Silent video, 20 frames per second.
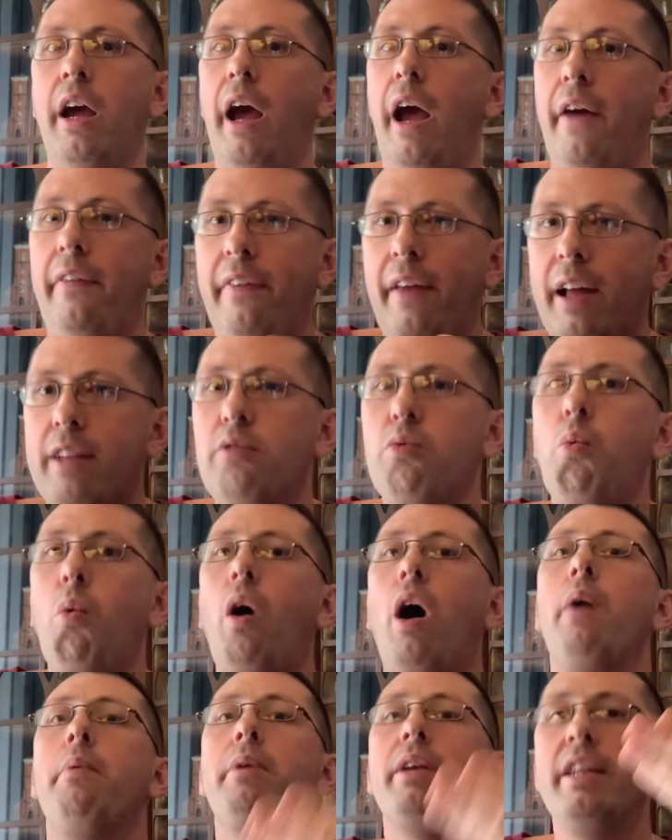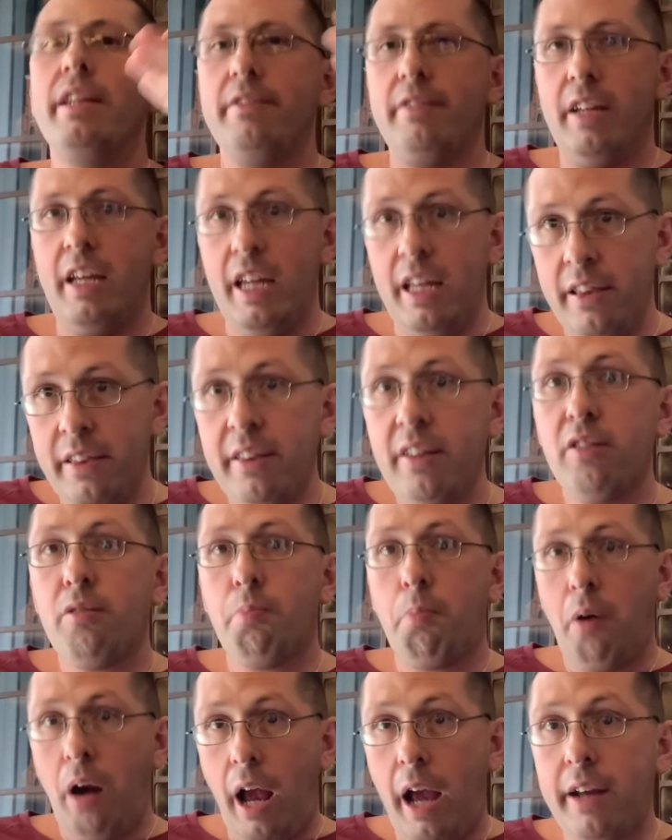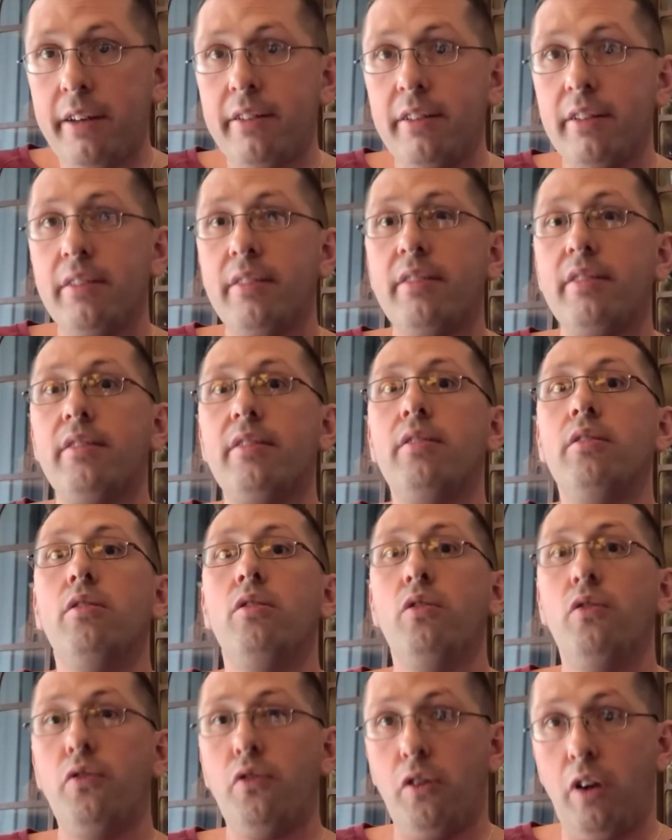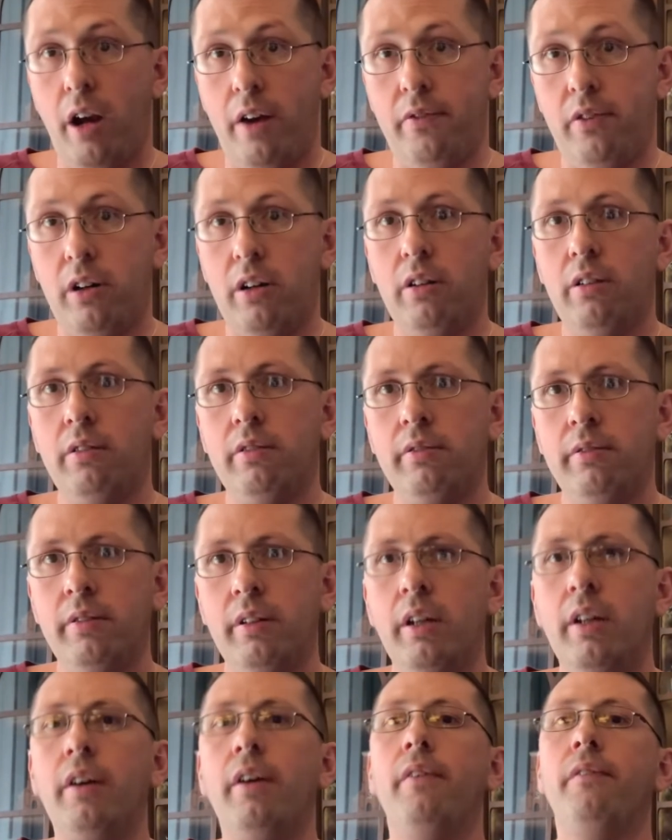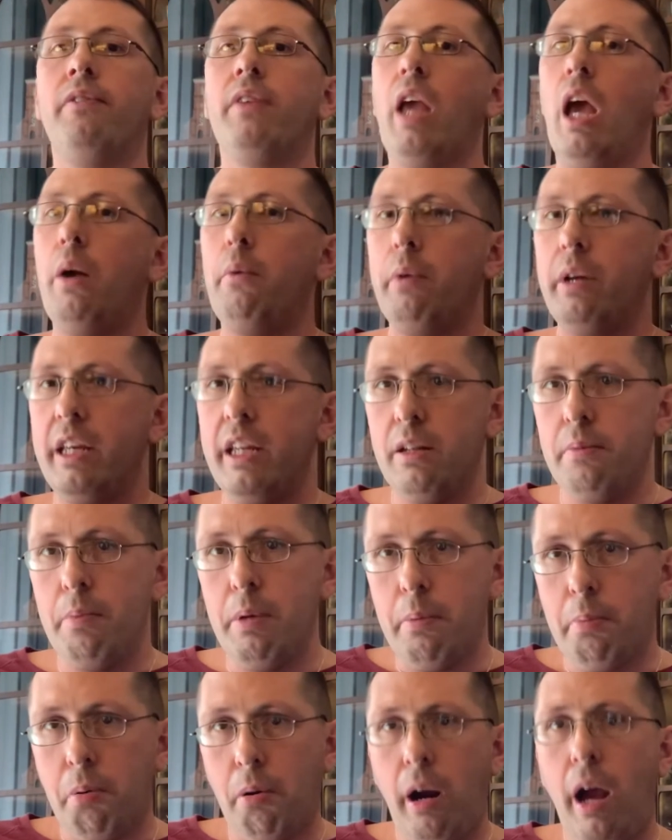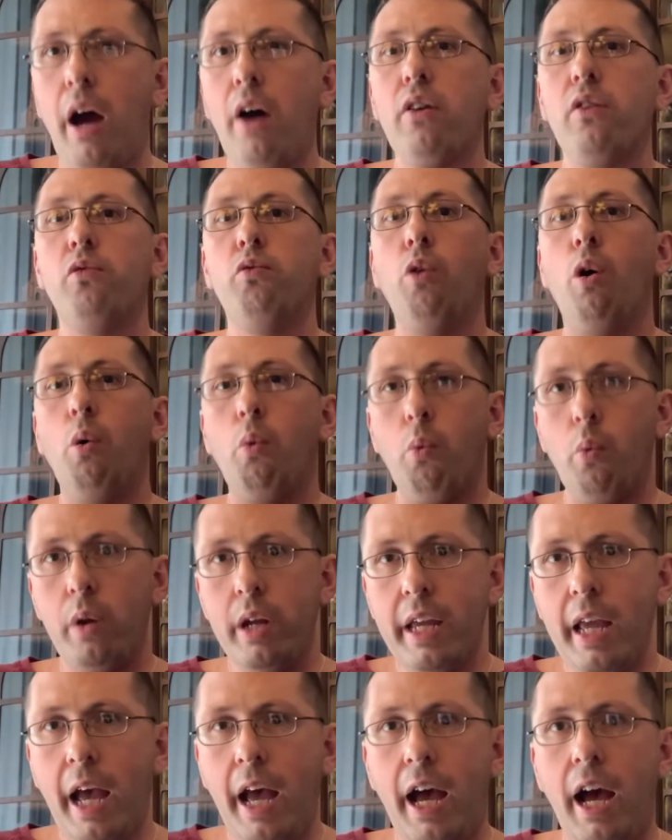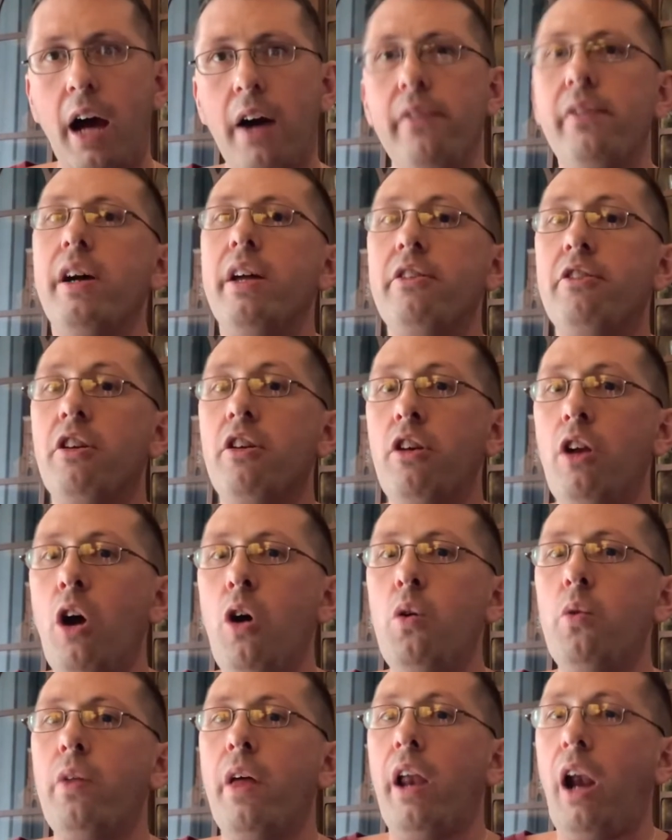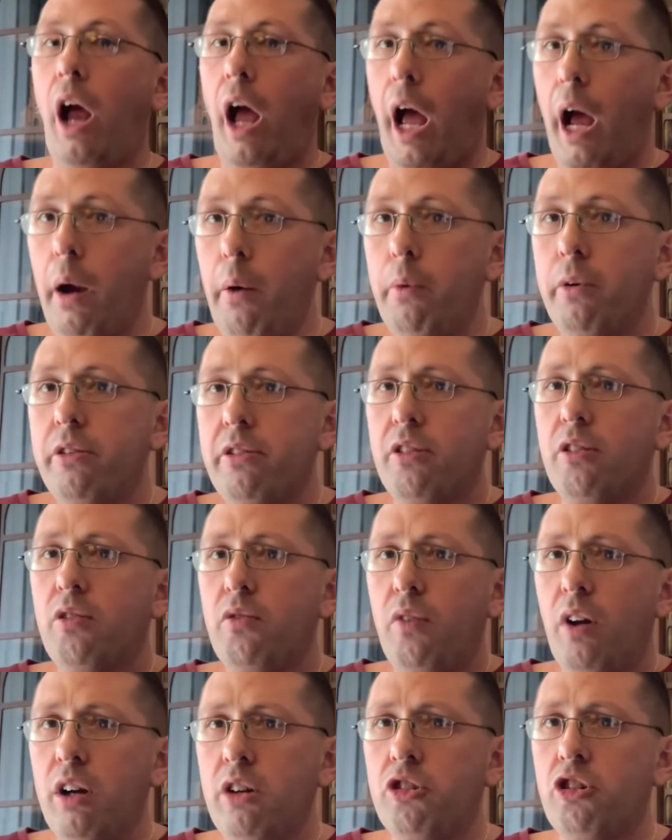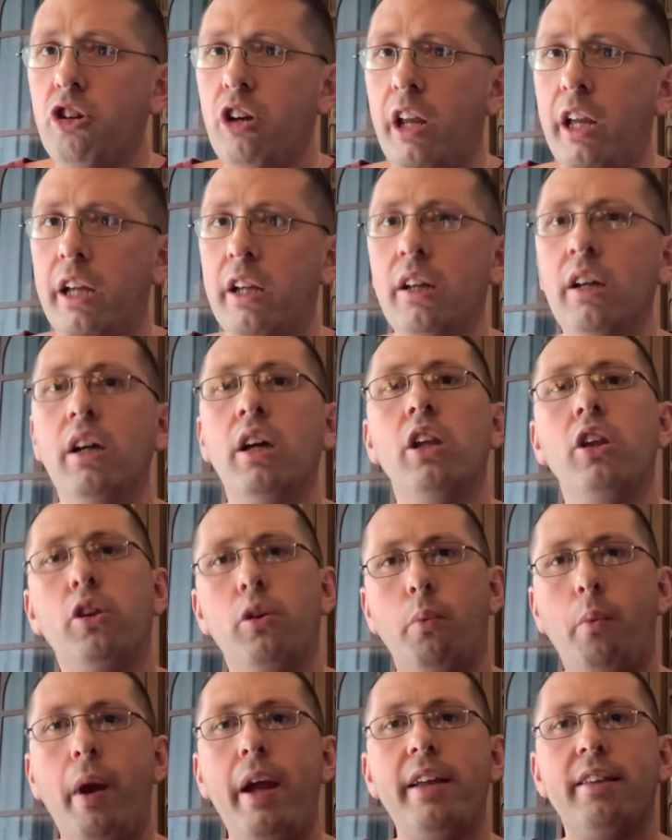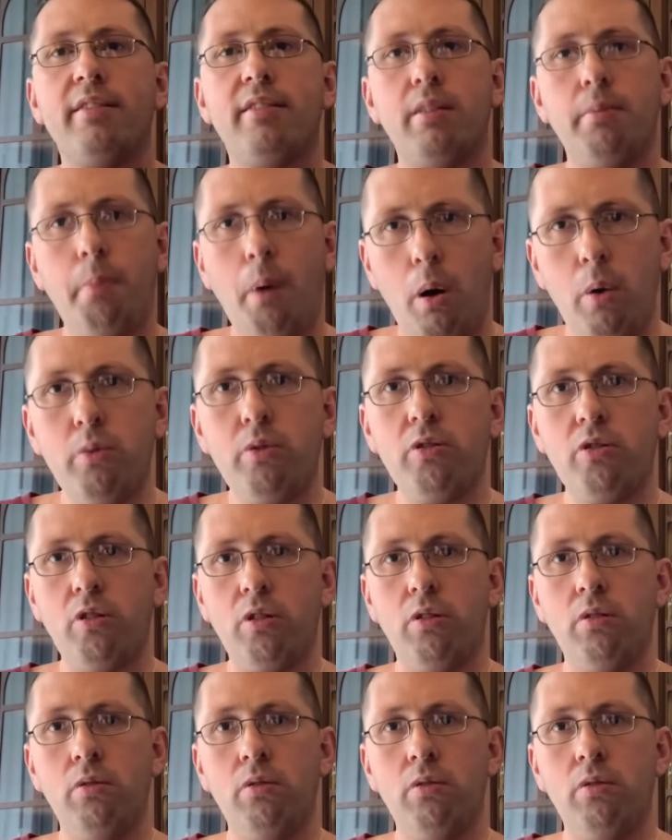And that's why we need to end this practice forever. And we need to be proud of what we have and to know that ours is functioning the way it's supposed to.